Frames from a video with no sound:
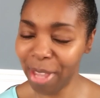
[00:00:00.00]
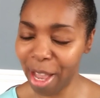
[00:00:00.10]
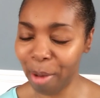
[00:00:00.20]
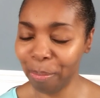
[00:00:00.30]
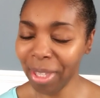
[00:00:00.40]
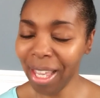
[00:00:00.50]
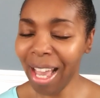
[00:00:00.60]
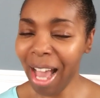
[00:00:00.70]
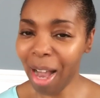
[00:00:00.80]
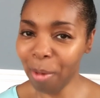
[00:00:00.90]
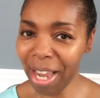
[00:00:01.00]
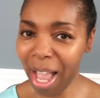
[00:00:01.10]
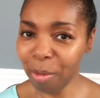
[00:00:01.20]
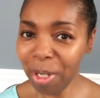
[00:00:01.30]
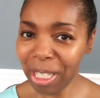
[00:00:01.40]
Now, what
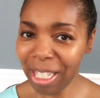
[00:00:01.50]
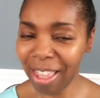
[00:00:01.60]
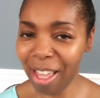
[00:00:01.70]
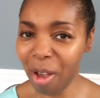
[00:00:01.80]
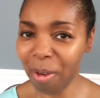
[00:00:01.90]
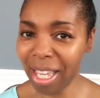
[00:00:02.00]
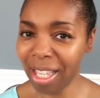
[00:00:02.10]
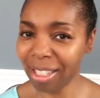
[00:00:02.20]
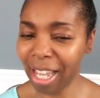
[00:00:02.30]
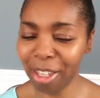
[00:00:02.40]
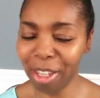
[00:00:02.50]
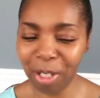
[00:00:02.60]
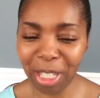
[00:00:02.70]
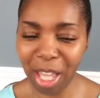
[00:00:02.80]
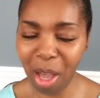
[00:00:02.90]
I will say though is like
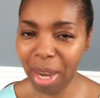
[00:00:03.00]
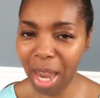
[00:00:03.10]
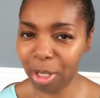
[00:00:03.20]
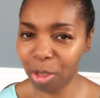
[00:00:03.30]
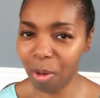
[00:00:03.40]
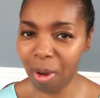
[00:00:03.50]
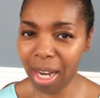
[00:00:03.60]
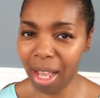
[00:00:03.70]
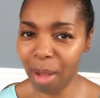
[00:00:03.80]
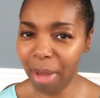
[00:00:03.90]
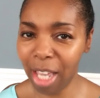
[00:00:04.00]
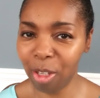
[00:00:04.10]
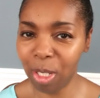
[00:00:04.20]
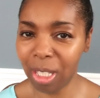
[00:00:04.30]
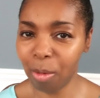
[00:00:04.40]
years ago when I was growing up, I
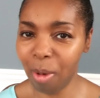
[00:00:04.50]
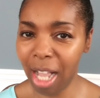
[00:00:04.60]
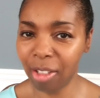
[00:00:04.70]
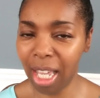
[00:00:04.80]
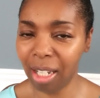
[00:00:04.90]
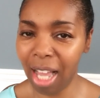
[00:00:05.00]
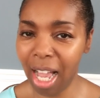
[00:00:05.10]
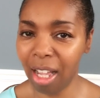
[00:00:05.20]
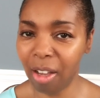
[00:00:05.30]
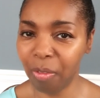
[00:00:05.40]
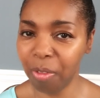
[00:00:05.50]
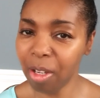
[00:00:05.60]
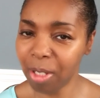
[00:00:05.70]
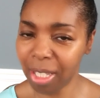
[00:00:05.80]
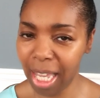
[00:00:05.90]
used to watch a lot of
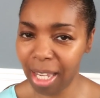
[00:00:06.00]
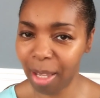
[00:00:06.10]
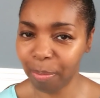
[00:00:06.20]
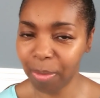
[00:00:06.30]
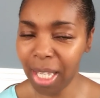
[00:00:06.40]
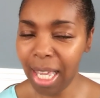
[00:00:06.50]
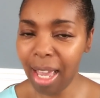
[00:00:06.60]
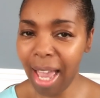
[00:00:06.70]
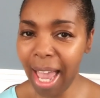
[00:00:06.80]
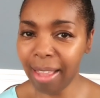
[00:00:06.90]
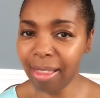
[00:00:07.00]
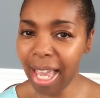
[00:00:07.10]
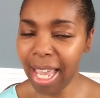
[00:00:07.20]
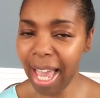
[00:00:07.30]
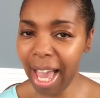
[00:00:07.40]
figure skating, and
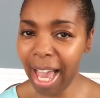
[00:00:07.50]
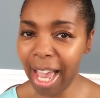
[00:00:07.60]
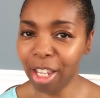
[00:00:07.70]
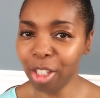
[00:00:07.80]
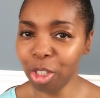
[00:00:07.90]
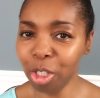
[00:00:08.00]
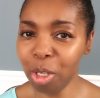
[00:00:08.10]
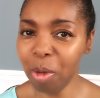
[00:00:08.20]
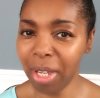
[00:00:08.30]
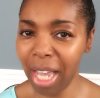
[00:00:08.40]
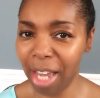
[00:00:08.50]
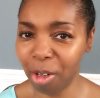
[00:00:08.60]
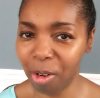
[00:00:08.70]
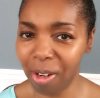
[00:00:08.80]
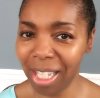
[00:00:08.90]
they had two
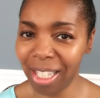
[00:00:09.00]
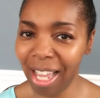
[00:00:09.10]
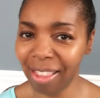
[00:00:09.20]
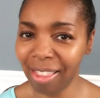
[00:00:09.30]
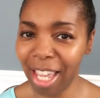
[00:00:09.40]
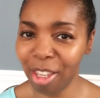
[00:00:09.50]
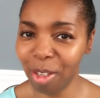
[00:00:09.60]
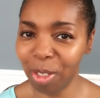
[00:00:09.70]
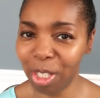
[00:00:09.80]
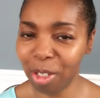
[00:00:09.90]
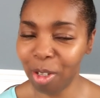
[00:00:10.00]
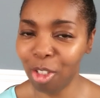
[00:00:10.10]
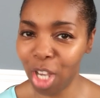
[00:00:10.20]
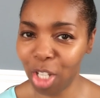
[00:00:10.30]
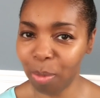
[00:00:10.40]
categories that they used to
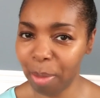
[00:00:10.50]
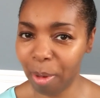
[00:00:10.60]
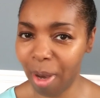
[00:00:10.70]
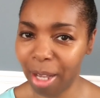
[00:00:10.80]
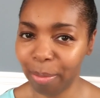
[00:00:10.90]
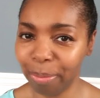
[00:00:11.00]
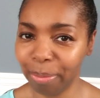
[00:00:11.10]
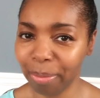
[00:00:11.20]
judge people on.